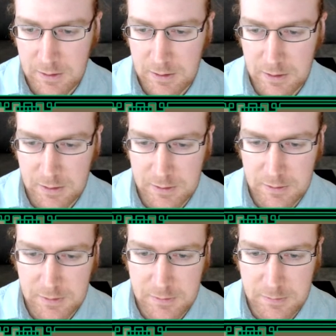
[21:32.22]

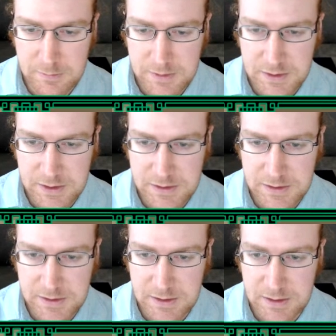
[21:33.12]
So
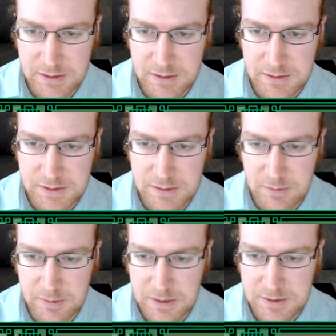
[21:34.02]
let's see
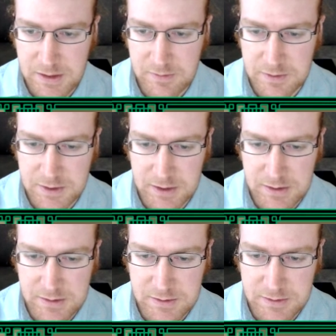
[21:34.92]
what we can salvage, I
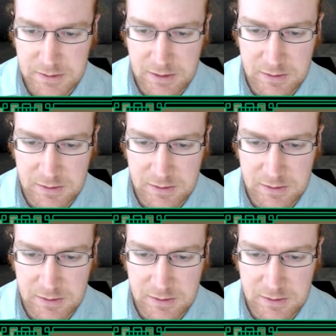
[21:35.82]
guess.